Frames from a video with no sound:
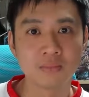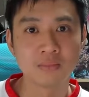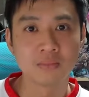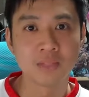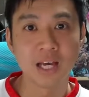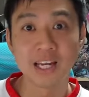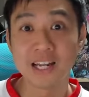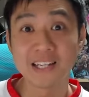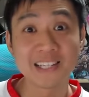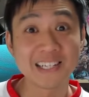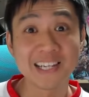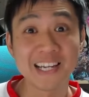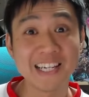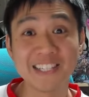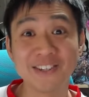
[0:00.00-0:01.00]
And as I
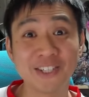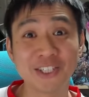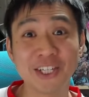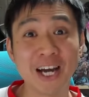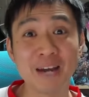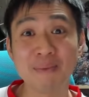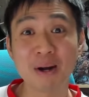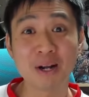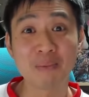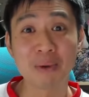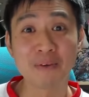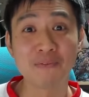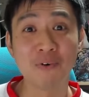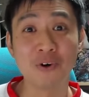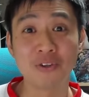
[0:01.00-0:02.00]
said, he's not shy about coming
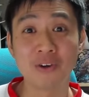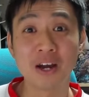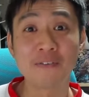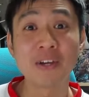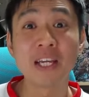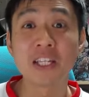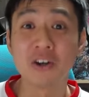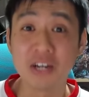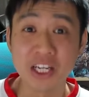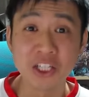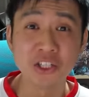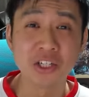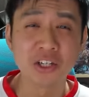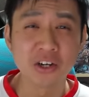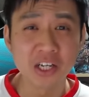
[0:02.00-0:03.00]
forwards, right? I think he got
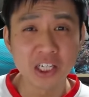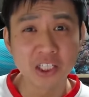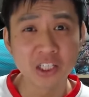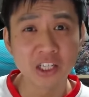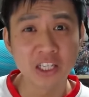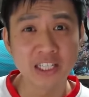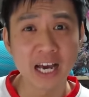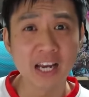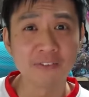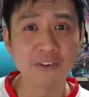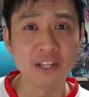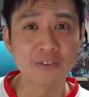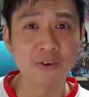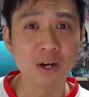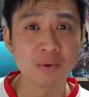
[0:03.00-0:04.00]
injured. He got injured against
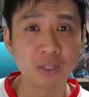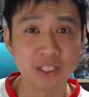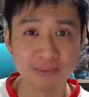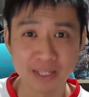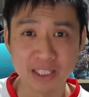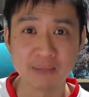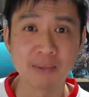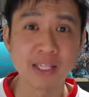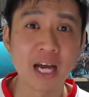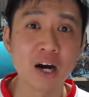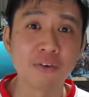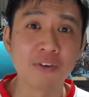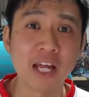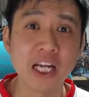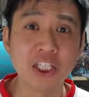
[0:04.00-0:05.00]
Alaves, right? Which makes him a doubt
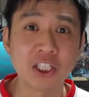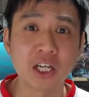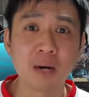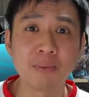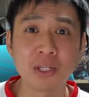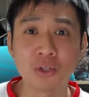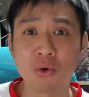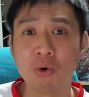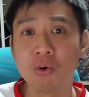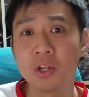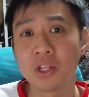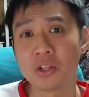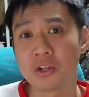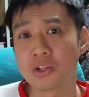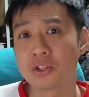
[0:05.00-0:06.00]
for the Asia Cup. He's called
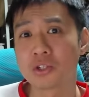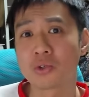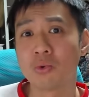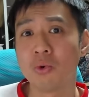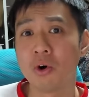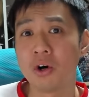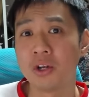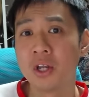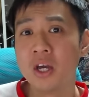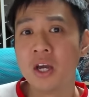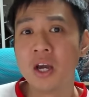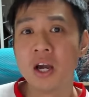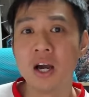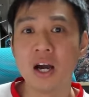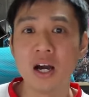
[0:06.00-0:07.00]
into the squad.
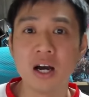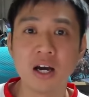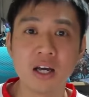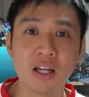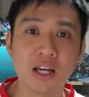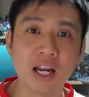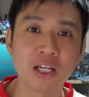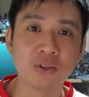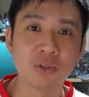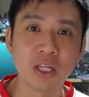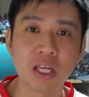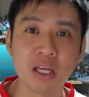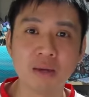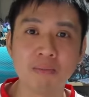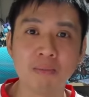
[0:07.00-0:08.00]
The national
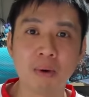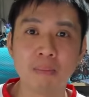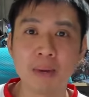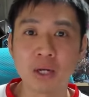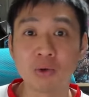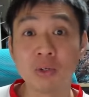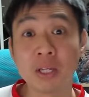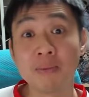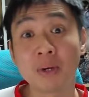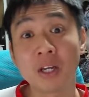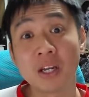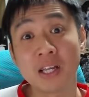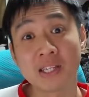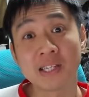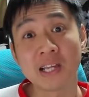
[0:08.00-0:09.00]
team, medical team are going
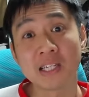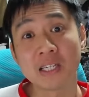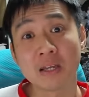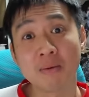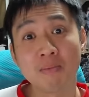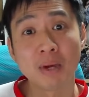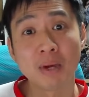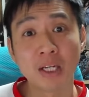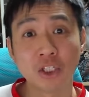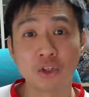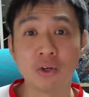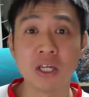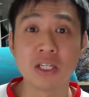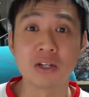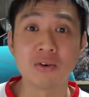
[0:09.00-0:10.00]
to assess him, sure
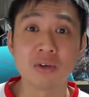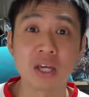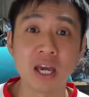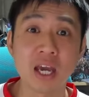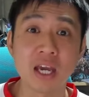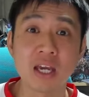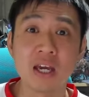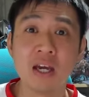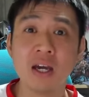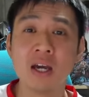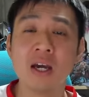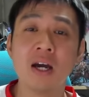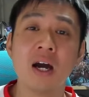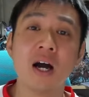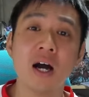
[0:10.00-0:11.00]
he's okay.
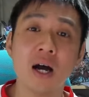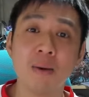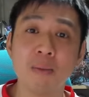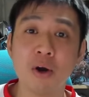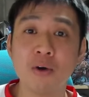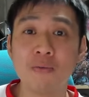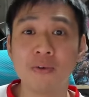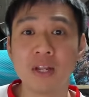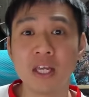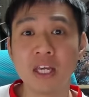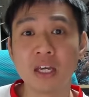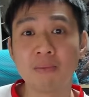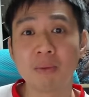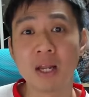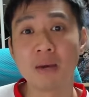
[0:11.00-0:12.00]
Hopefully he
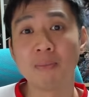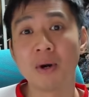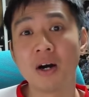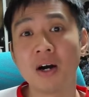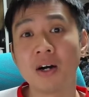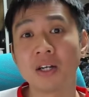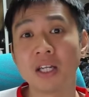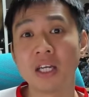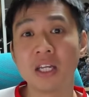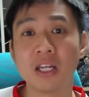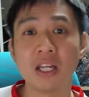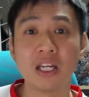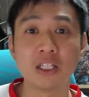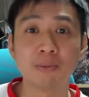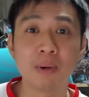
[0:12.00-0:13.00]
can play a part
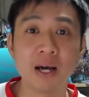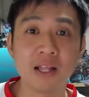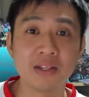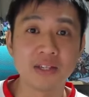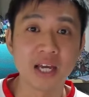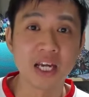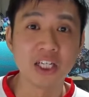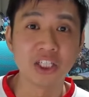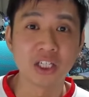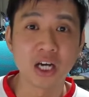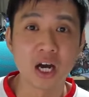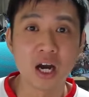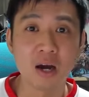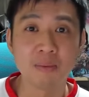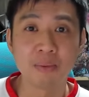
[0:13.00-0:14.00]
in Japan's Asia
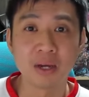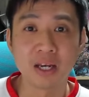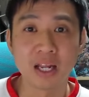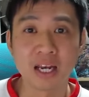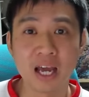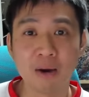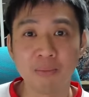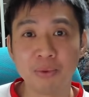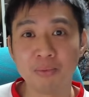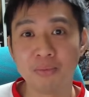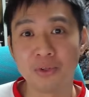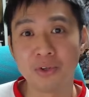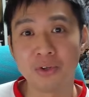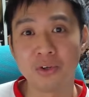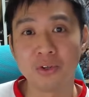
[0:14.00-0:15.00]
Cup and help them
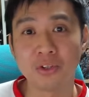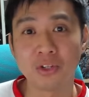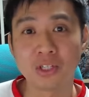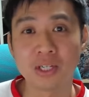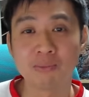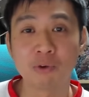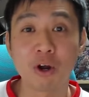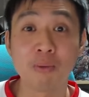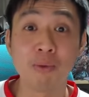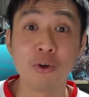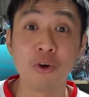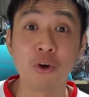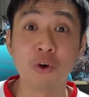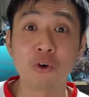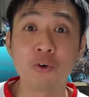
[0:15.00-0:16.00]
to samurai blue
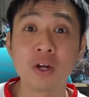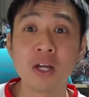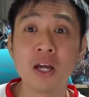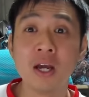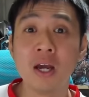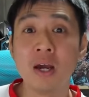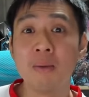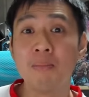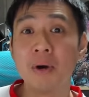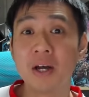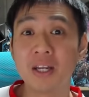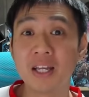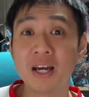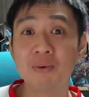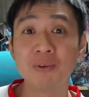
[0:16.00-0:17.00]
glory. But
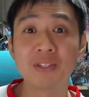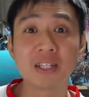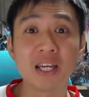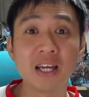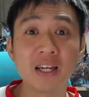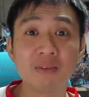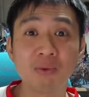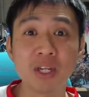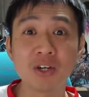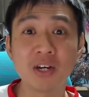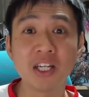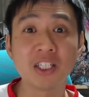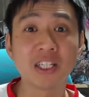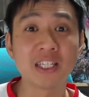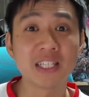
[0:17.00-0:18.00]
yeah, once again, when he got
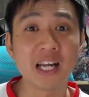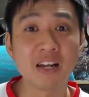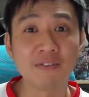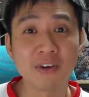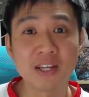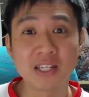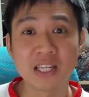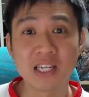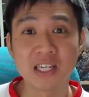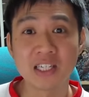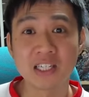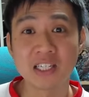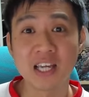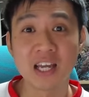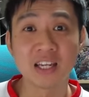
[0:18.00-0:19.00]
injured against Alaves, he
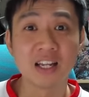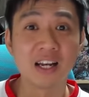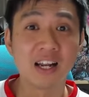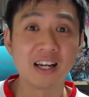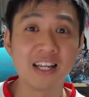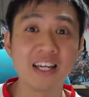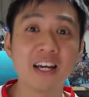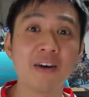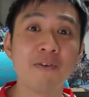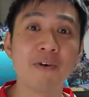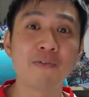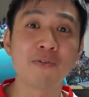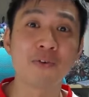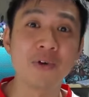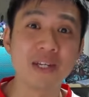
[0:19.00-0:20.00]
said that La Liga
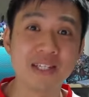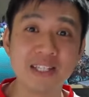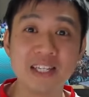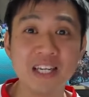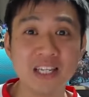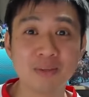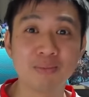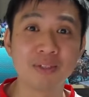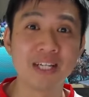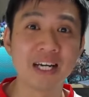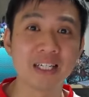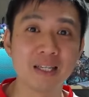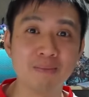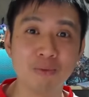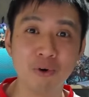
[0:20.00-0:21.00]
referees need to
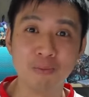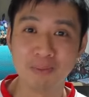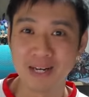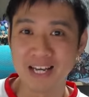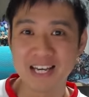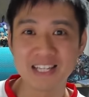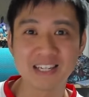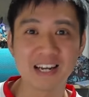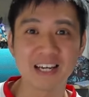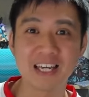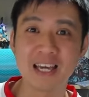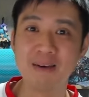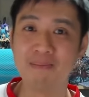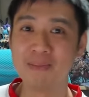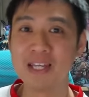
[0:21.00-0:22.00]
protect him more. Players like
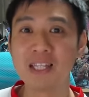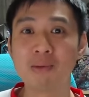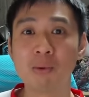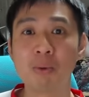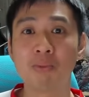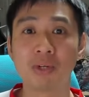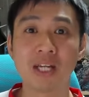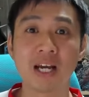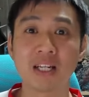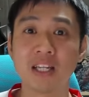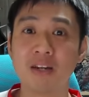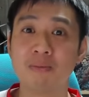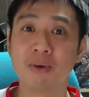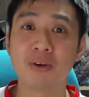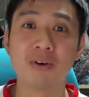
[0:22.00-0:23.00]
him need to be
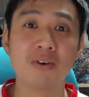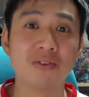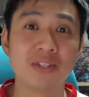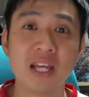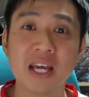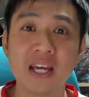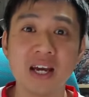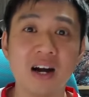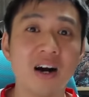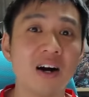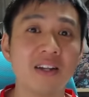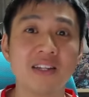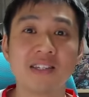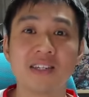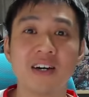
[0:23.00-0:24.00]
protected because they are
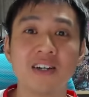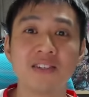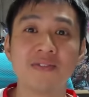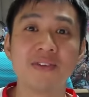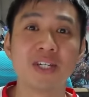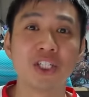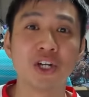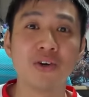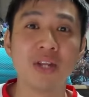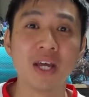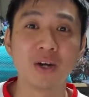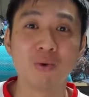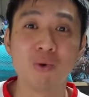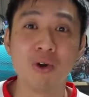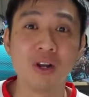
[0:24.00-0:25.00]
the stars of the show, their
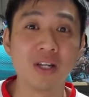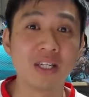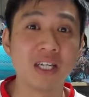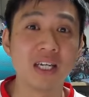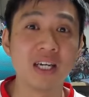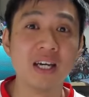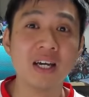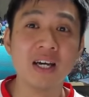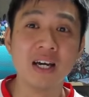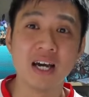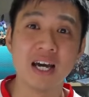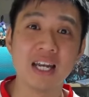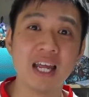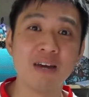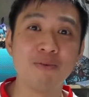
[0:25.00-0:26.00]
quality,
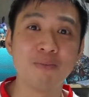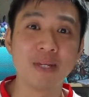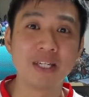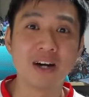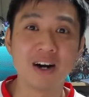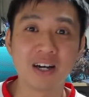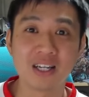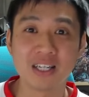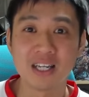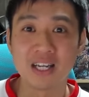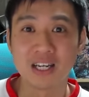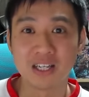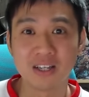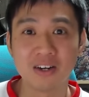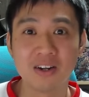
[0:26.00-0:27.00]
and they will be
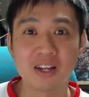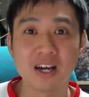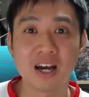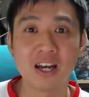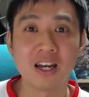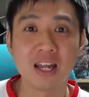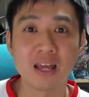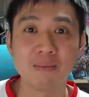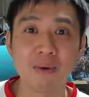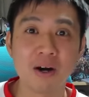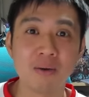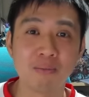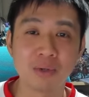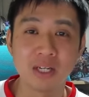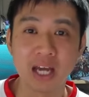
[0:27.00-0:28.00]
targeted. You know, the kind of
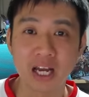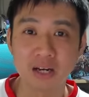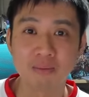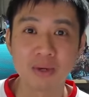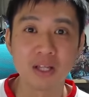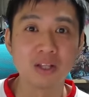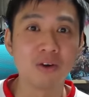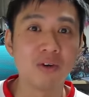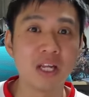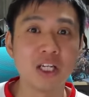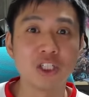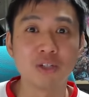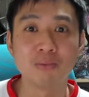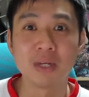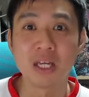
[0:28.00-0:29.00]
Neymar, protect me, don't
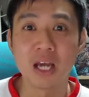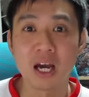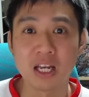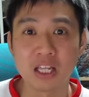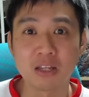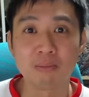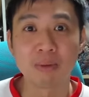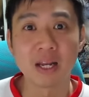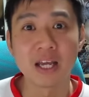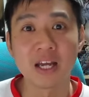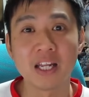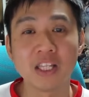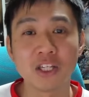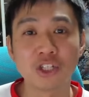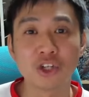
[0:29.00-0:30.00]
injure me, I need to play, I
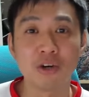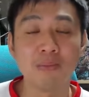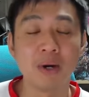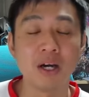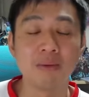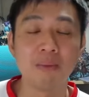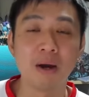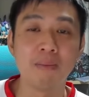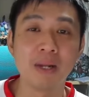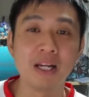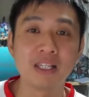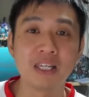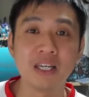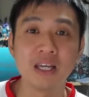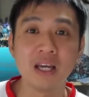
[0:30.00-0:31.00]
need to show my
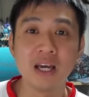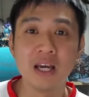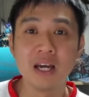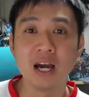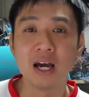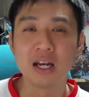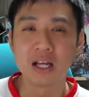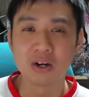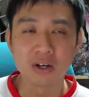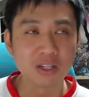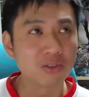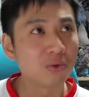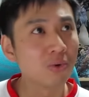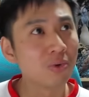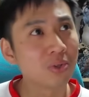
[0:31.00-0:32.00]
ability. And
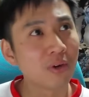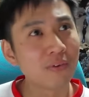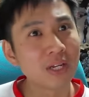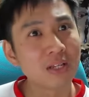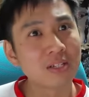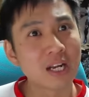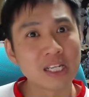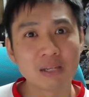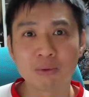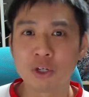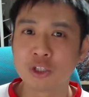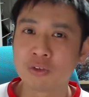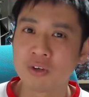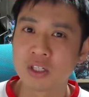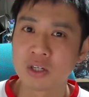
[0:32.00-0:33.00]
also, I think there's like some
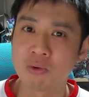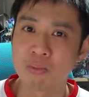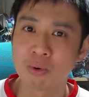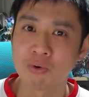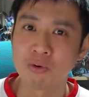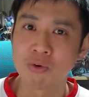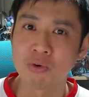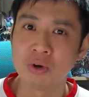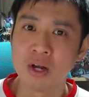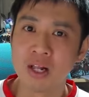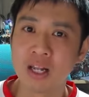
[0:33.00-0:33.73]
controversy with Peru.